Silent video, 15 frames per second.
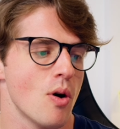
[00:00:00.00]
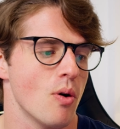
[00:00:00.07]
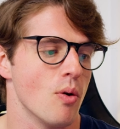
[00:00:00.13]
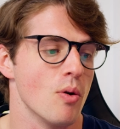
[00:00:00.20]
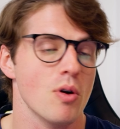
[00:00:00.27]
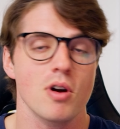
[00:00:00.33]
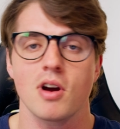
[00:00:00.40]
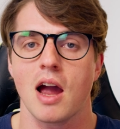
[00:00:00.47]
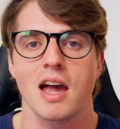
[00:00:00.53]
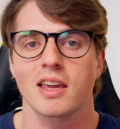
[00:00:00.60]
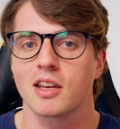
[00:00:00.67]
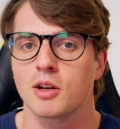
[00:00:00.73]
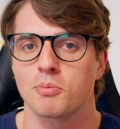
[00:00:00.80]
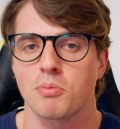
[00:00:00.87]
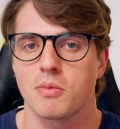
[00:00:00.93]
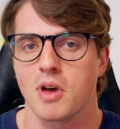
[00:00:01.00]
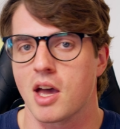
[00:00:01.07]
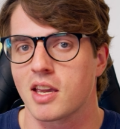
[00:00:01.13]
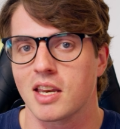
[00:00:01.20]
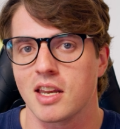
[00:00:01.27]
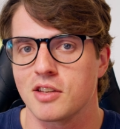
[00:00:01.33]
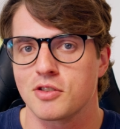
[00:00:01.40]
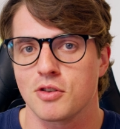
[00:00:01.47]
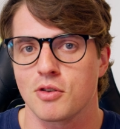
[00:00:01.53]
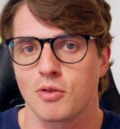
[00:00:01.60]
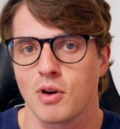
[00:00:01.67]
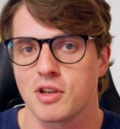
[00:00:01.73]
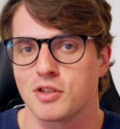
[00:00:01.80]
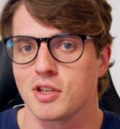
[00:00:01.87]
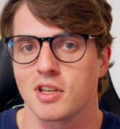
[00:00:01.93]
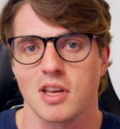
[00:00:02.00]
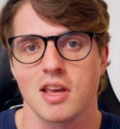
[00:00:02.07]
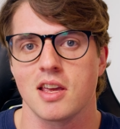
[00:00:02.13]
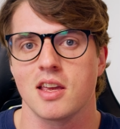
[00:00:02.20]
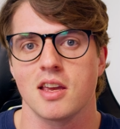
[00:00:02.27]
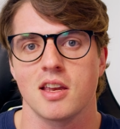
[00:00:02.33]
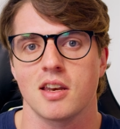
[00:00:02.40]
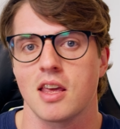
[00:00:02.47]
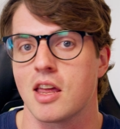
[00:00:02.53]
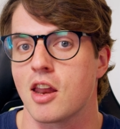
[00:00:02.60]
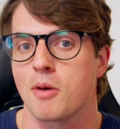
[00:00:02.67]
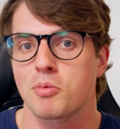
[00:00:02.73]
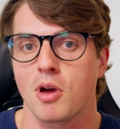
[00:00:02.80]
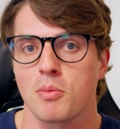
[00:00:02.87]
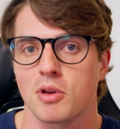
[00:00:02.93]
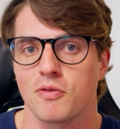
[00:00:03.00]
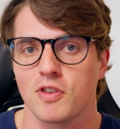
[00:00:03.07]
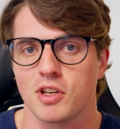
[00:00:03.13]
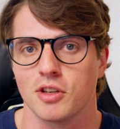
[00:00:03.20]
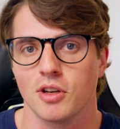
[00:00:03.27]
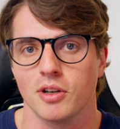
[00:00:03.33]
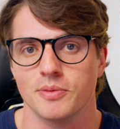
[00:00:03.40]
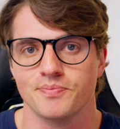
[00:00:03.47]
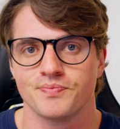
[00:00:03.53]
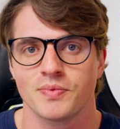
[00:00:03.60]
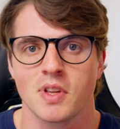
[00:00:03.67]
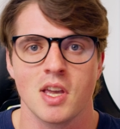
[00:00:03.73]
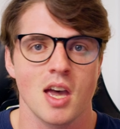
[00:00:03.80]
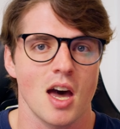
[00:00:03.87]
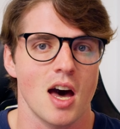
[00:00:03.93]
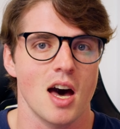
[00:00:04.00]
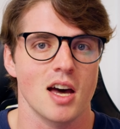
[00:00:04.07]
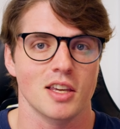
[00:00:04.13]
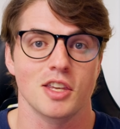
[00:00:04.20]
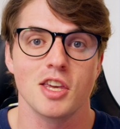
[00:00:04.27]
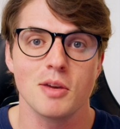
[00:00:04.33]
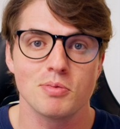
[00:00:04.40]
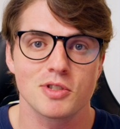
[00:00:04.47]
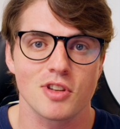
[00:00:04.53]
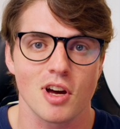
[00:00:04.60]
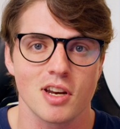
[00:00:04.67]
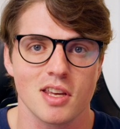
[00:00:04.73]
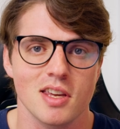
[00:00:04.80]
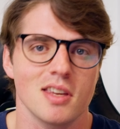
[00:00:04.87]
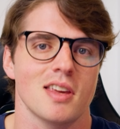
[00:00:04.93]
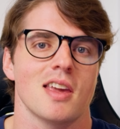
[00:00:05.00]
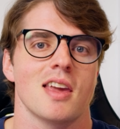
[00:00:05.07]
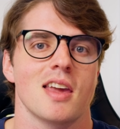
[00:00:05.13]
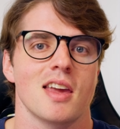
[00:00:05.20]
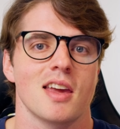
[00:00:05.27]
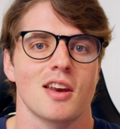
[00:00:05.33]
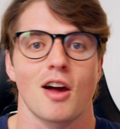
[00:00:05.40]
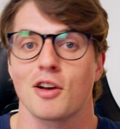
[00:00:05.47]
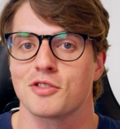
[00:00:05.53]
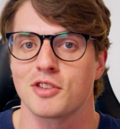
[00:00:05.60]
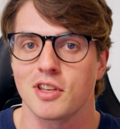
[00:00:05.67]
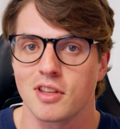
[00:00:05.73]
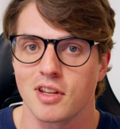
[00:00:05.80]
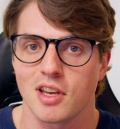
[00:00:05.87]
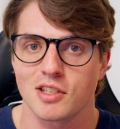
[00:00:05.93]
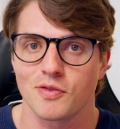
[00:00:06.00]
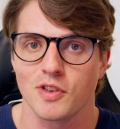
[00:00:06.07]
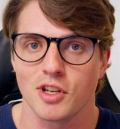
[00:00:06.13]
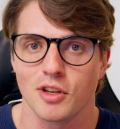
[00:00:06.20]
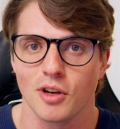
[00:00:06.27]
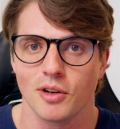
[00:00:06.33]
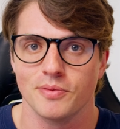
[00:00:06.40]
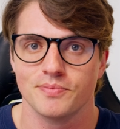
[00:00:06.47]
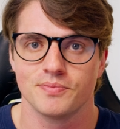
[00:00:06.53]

or I can answer your question in an upcoming video. Keep studying, and I'll see you in the next video.